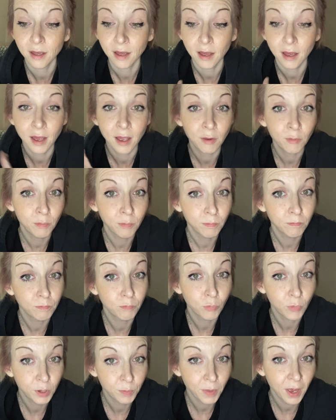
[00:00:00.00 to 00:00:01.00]
I
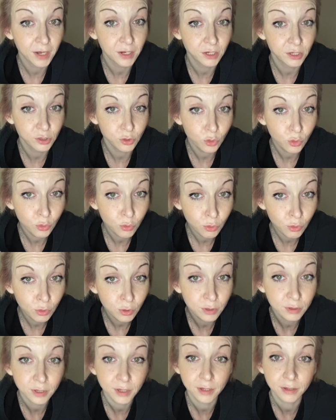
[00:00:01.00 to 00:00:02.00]
went back to school,
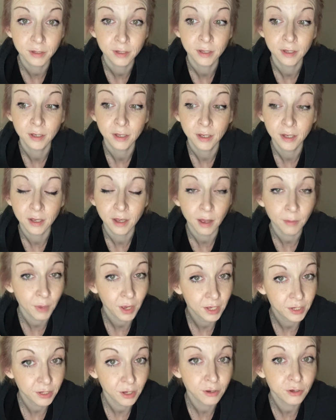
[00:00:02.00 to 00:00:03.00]
got my
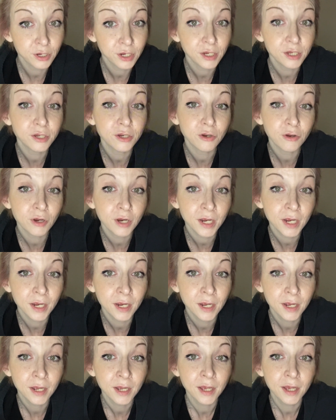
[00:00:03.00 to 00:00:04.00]
associate's degree,
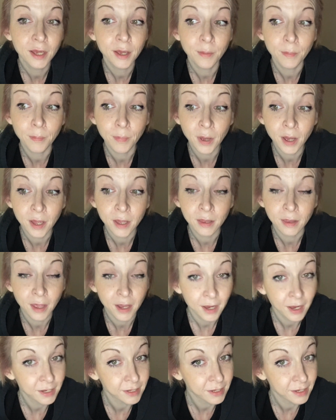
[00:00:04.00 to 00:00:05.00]
but like
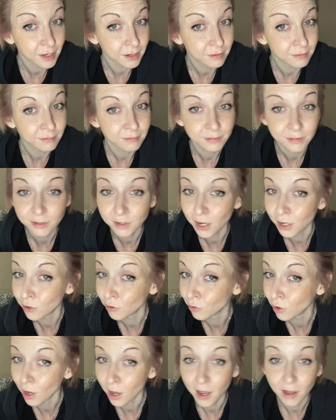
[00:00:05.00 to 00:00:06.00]
I said, I do
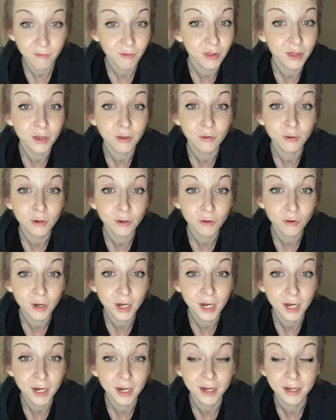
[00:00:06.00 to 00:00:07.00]
not have a legal
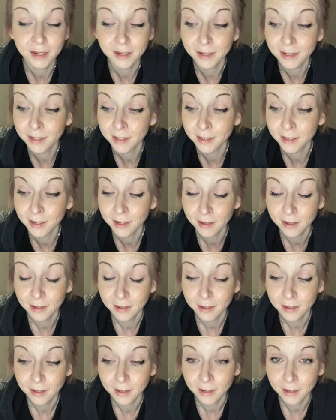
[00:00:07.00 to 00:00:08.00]
degree.
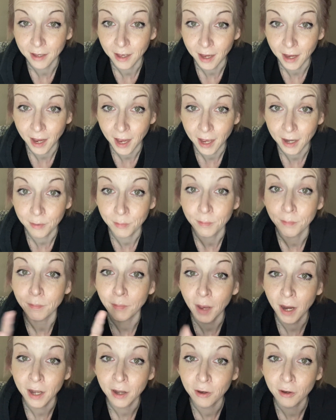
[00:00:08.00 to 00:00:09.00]
I had a
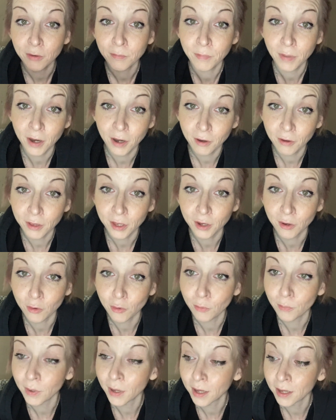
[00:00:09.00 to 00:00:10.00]
minor in
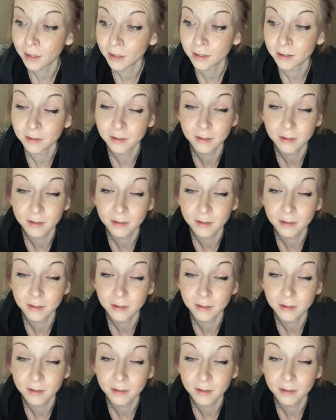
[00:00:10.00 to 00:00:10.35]
paralegal, but